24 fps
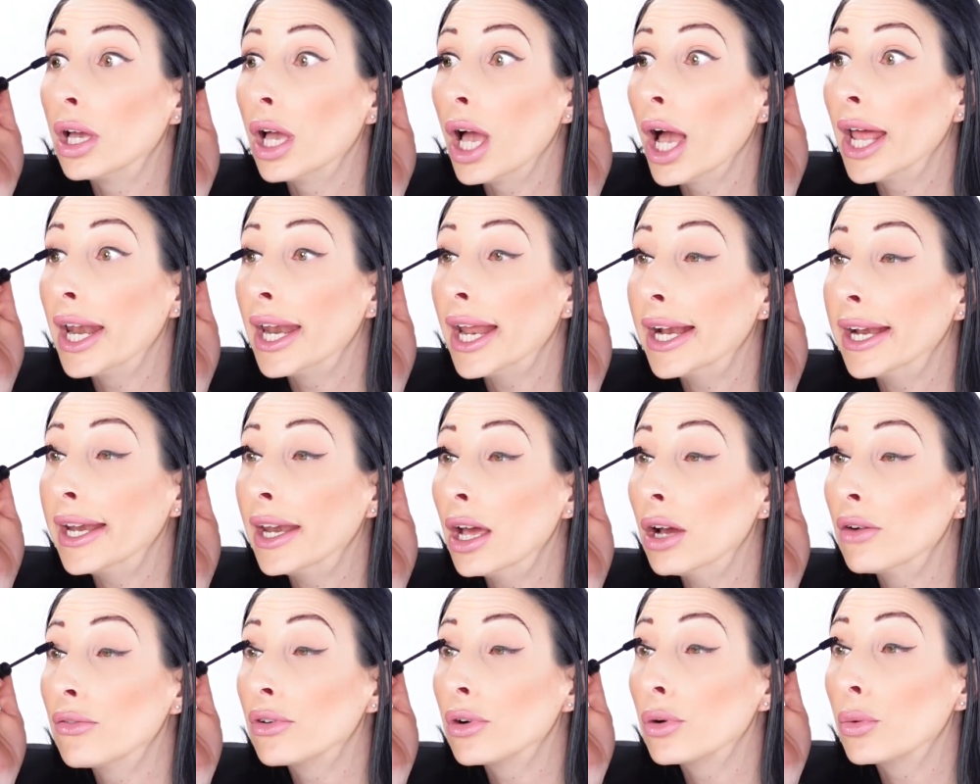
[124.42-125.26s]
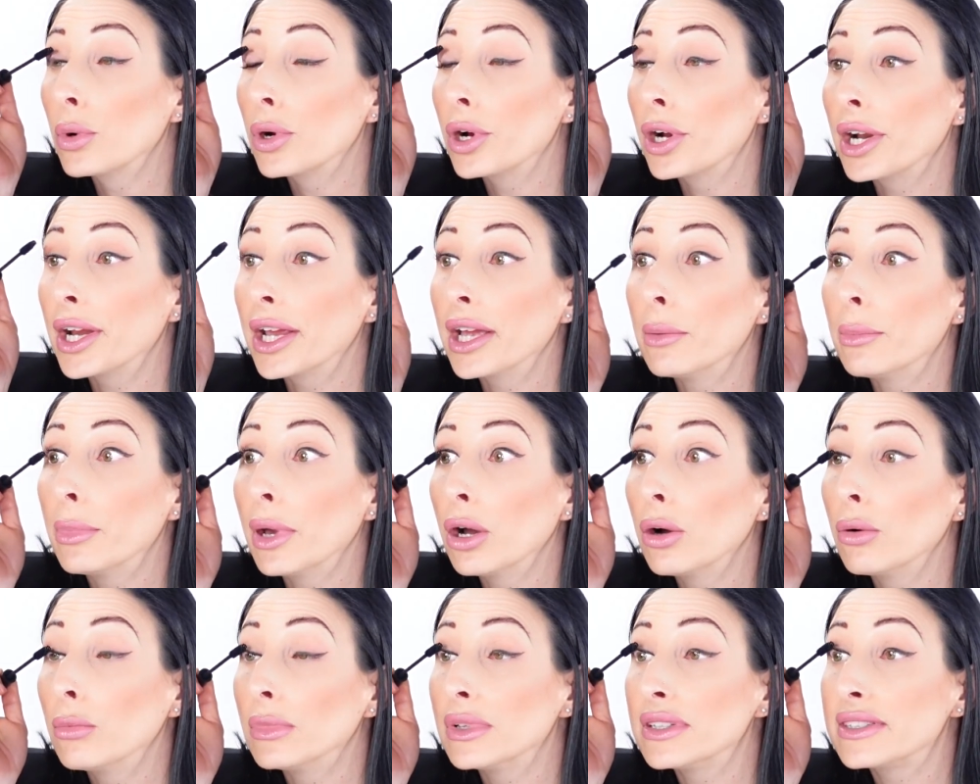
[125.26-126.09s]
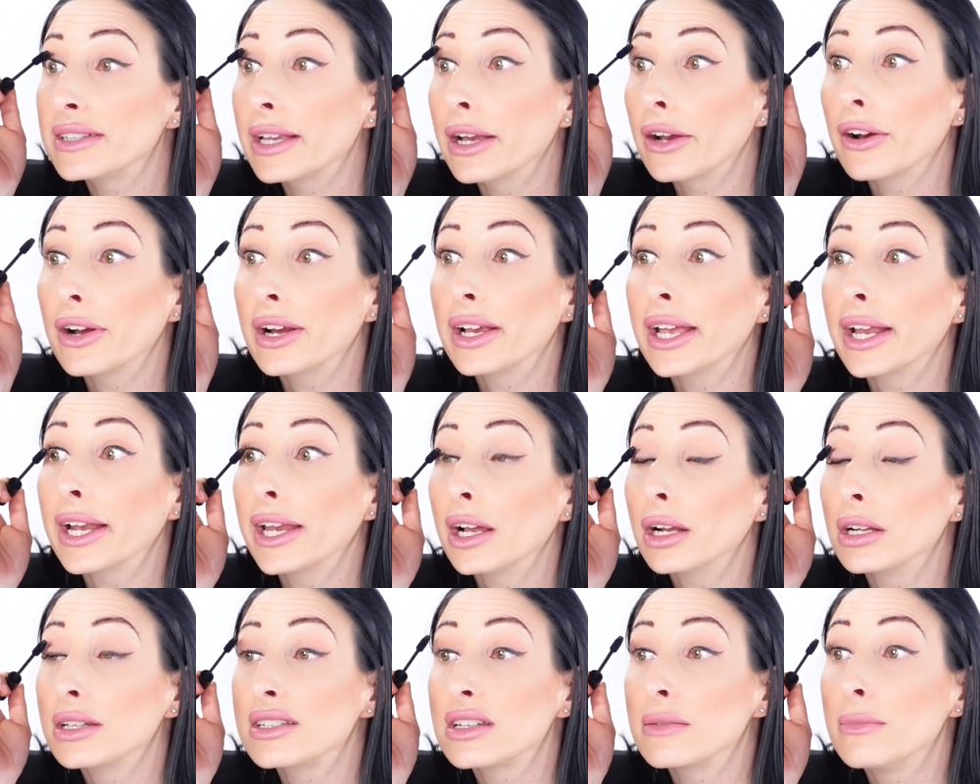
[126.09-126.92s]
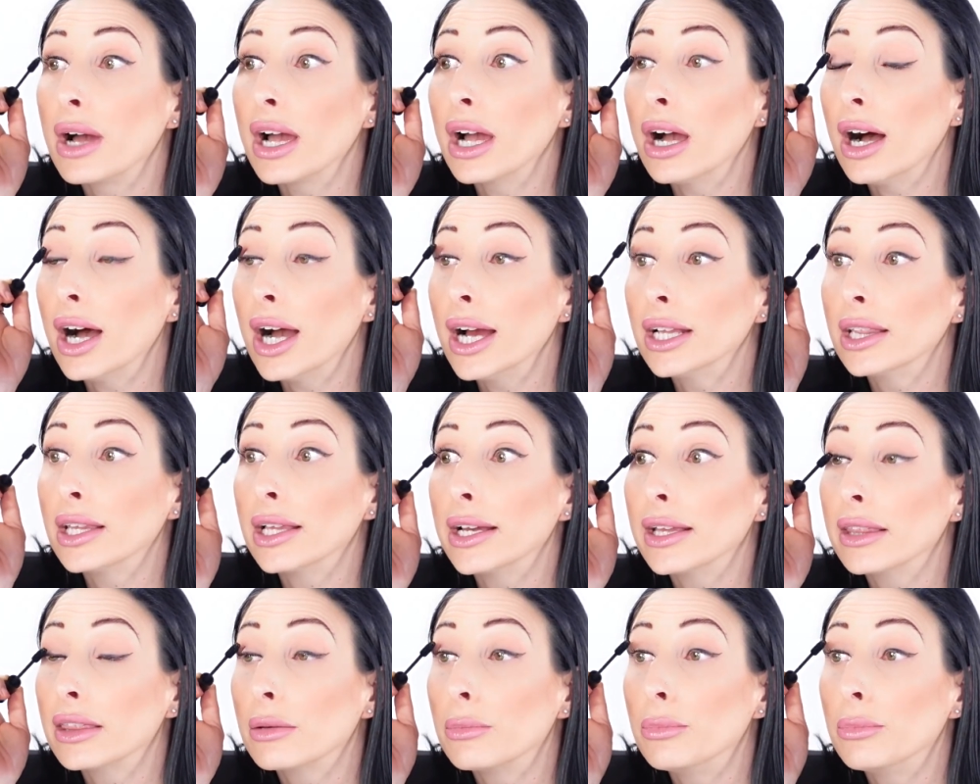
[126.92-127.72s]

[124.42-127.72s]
And I never worry about mascara getting onto my eyelid.